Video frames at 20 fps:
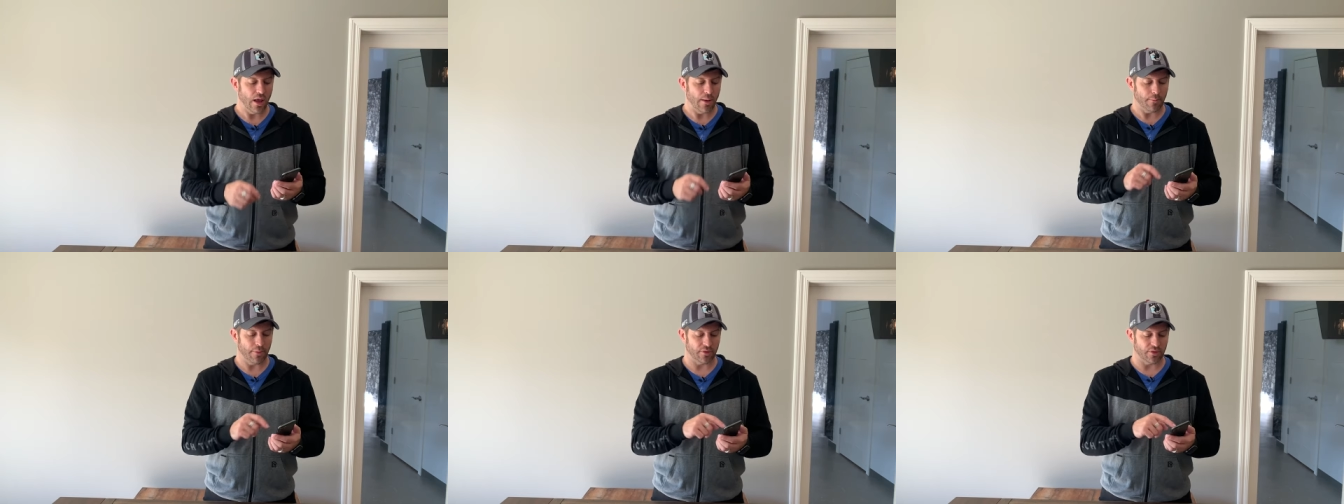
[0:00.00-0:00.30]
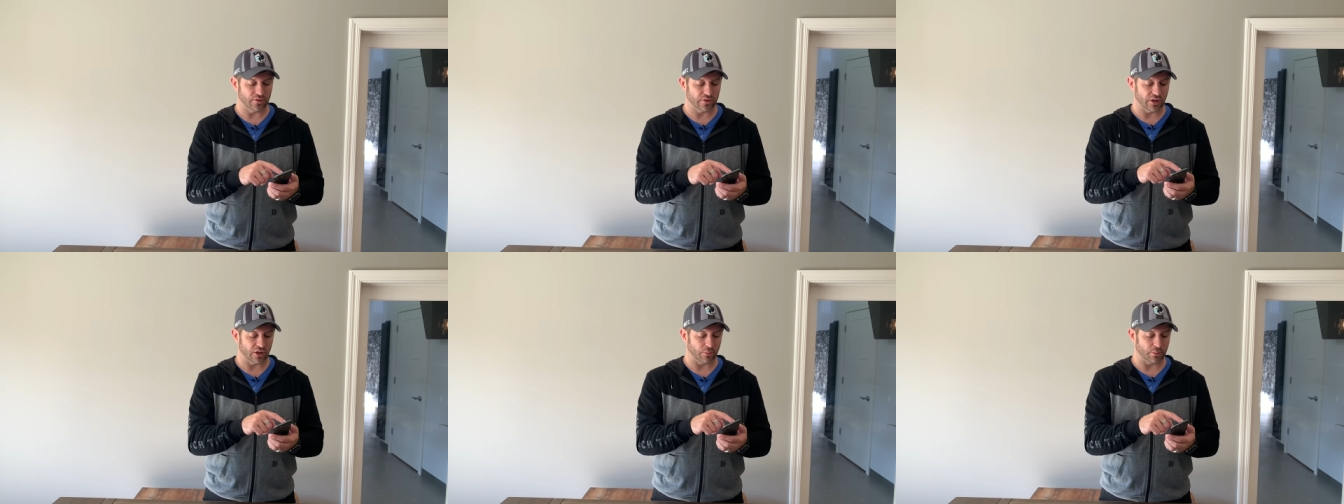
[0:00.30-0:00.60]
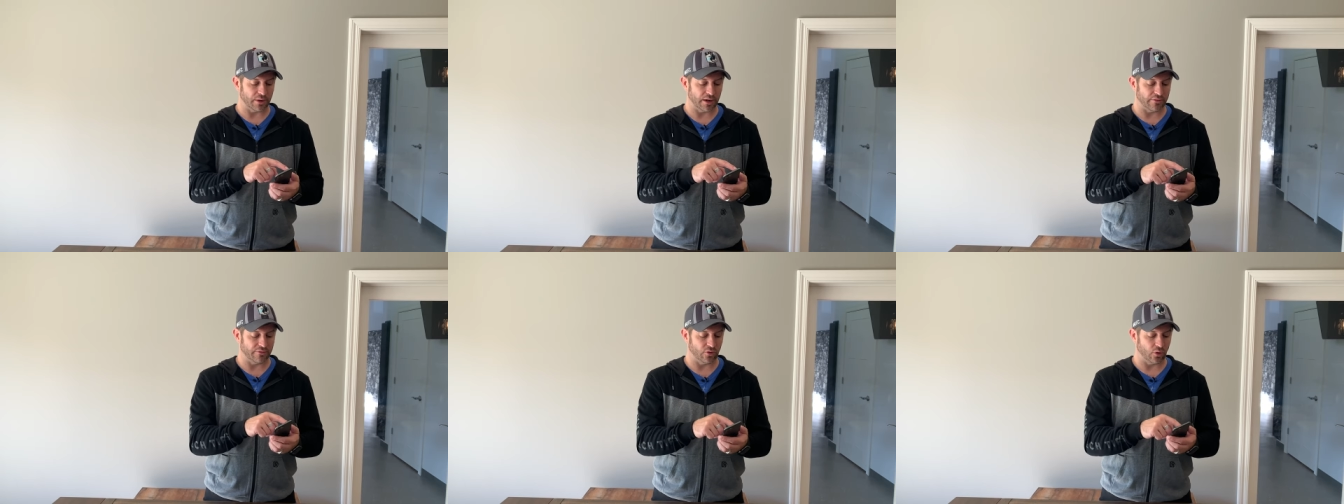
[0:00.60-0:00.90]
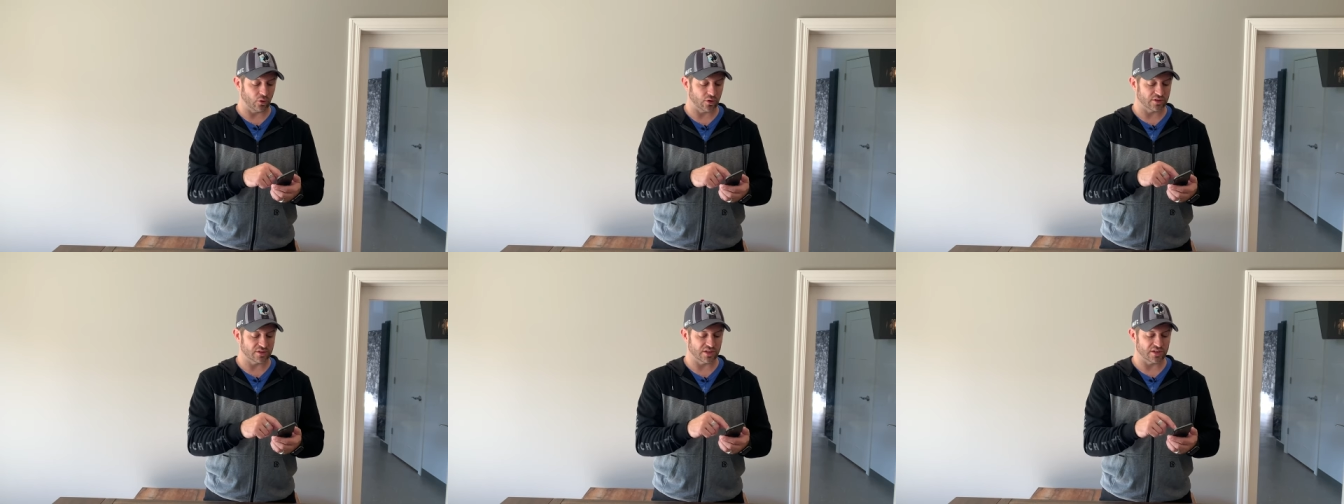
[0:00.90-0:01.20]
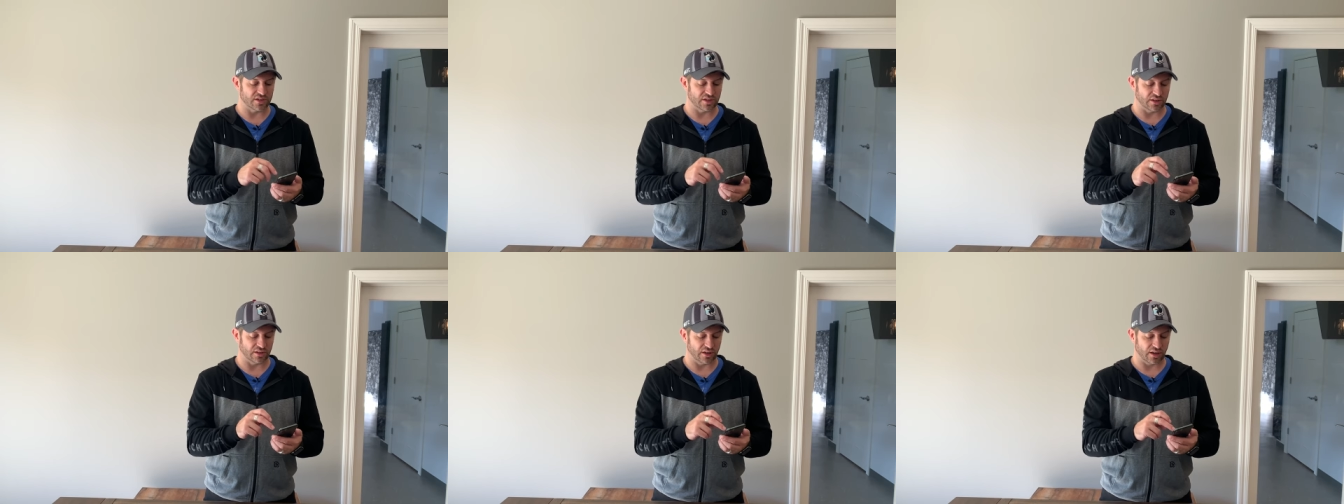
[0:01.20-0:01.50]
But the little bit I've noticed
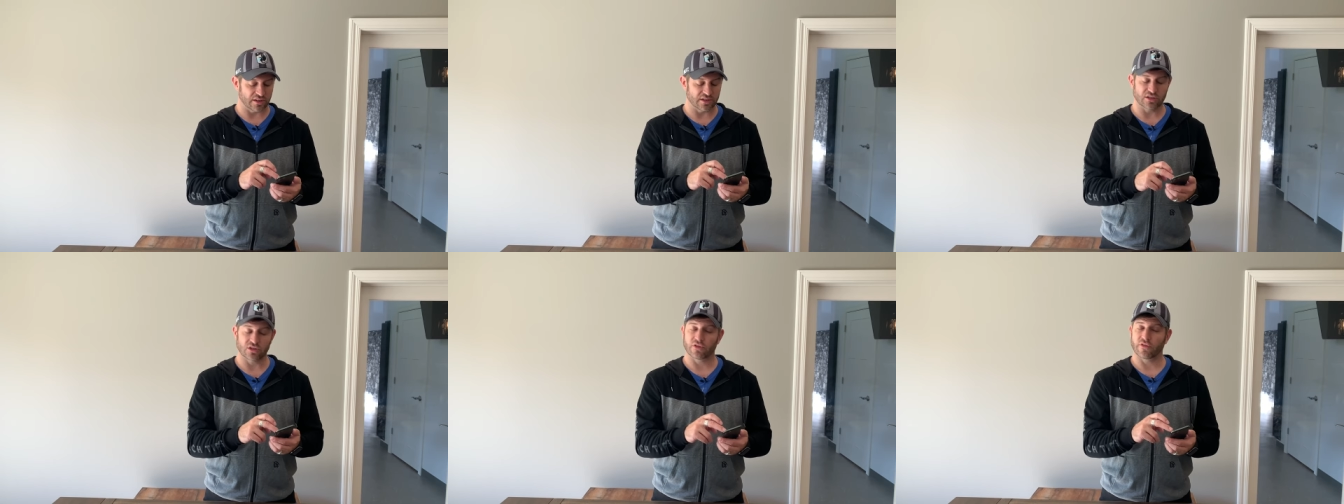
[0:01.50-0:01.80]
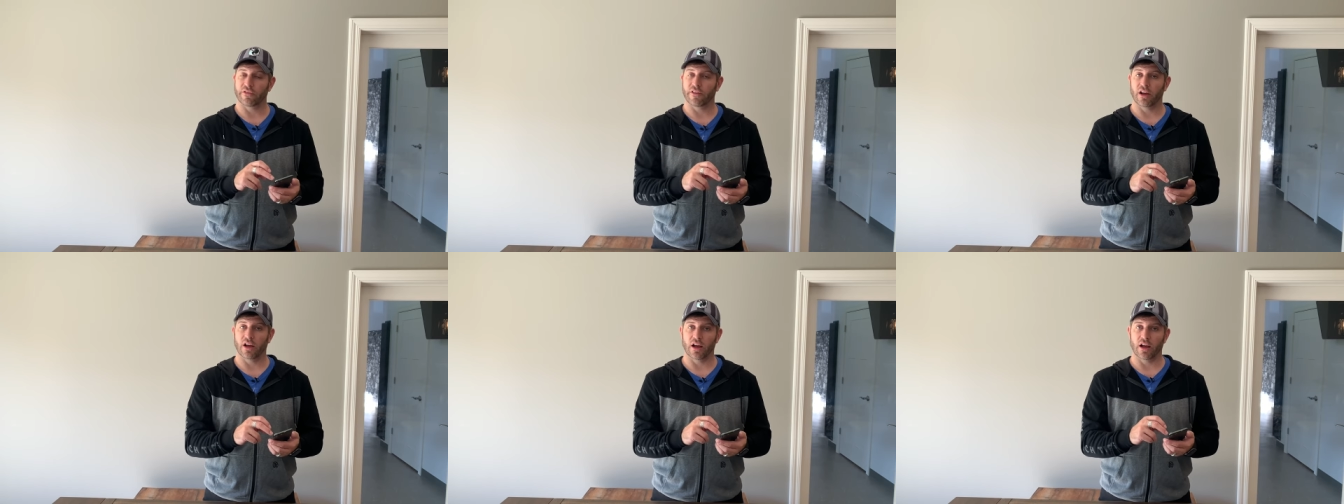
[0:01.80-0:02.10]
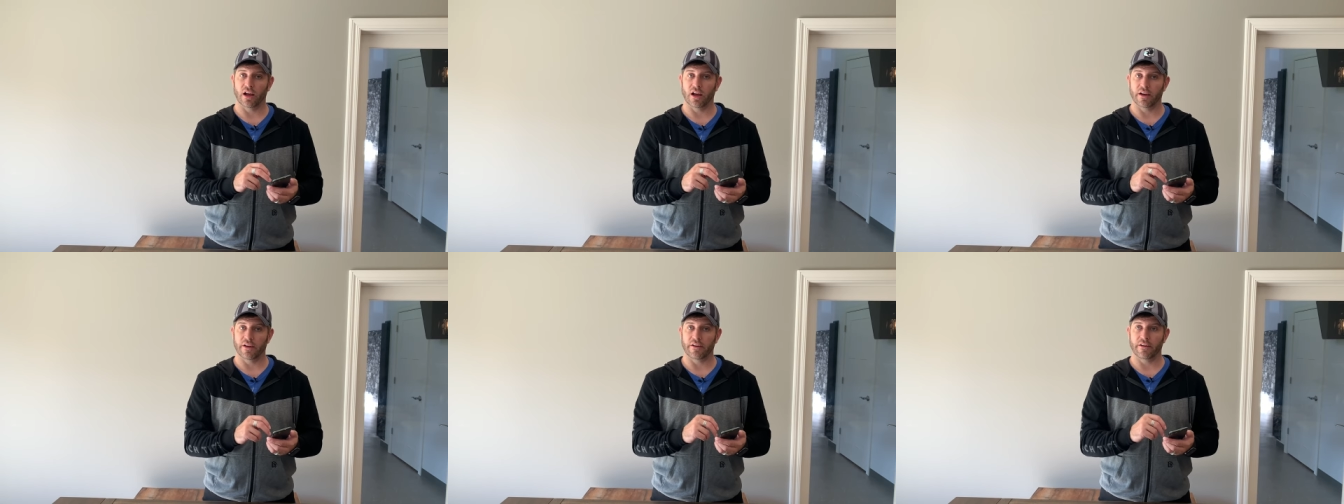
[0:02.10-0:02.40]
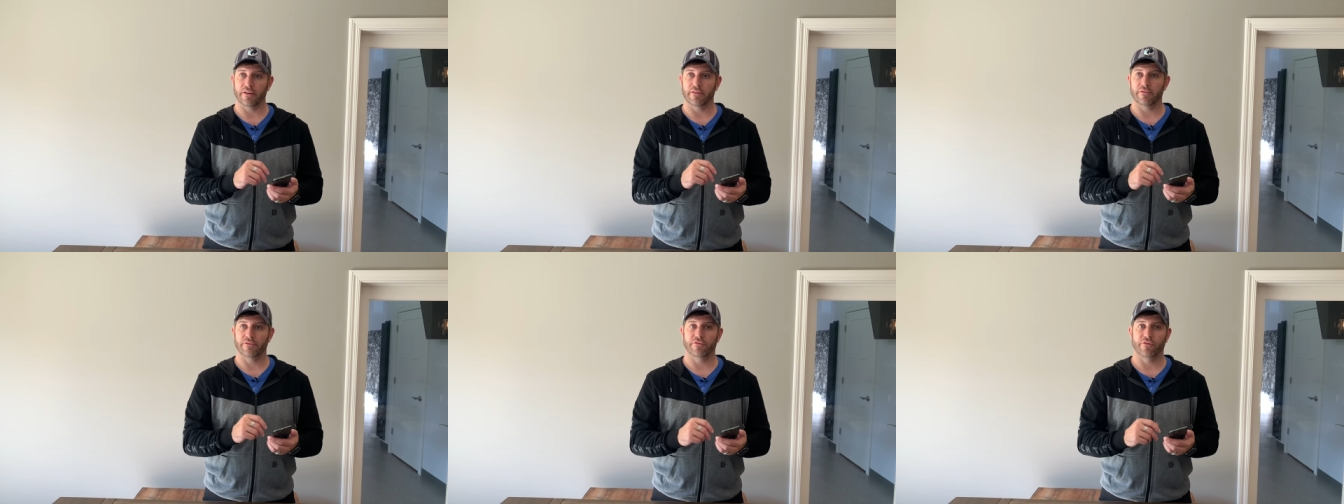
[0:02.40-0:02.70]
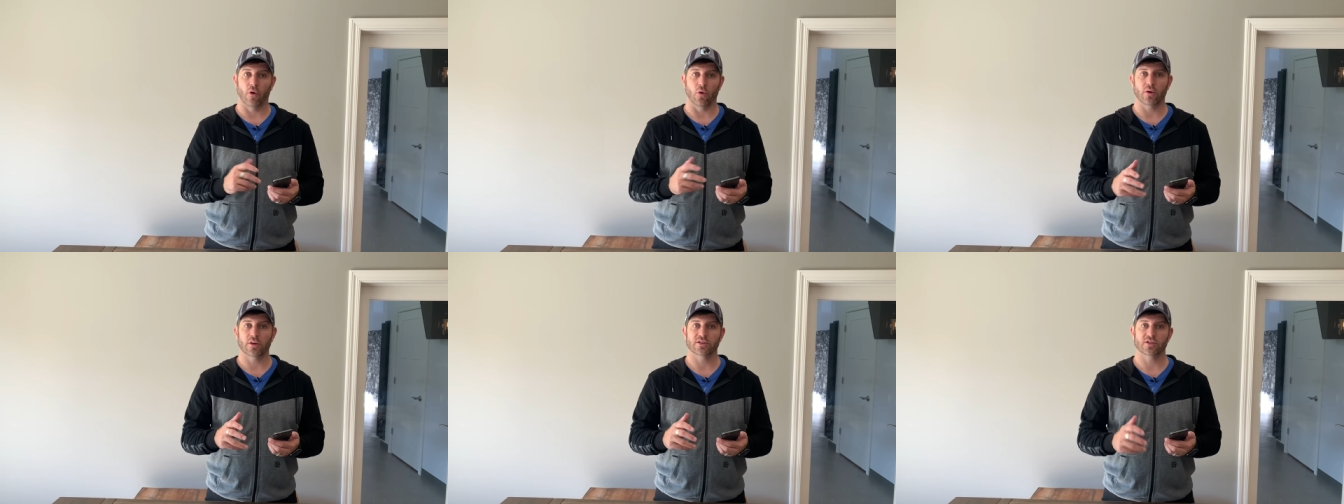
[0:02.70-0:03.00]
is it does uh,
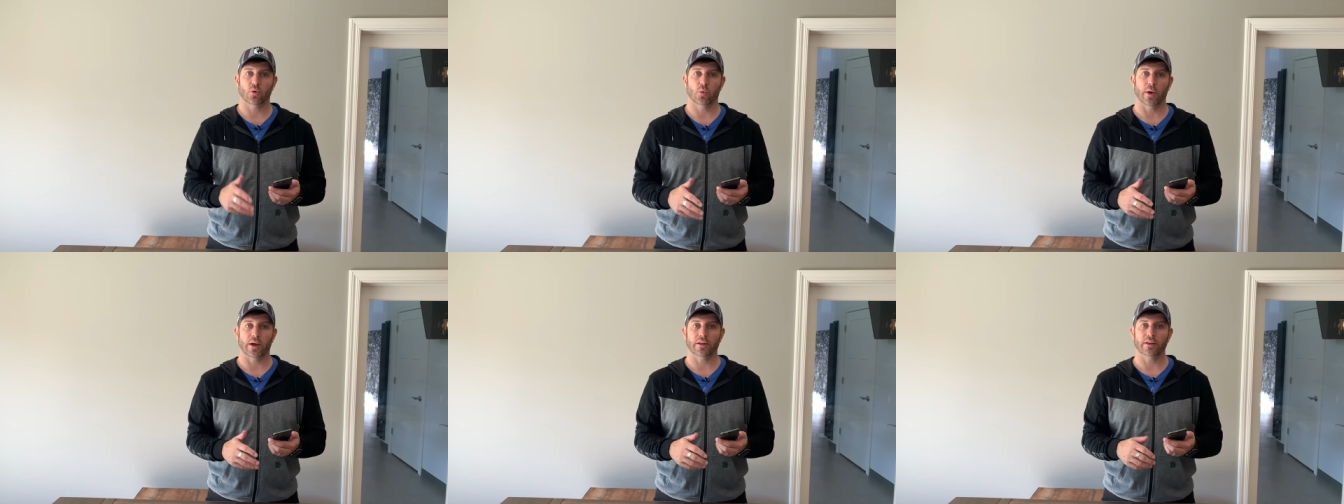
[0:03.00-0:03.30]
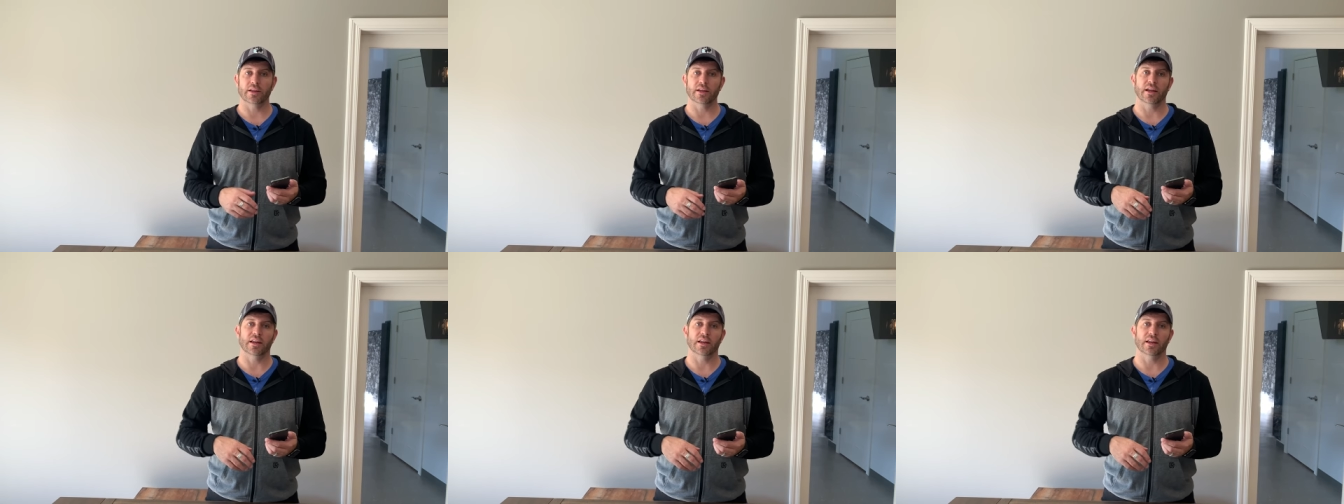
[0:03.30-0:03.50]
focus quickly.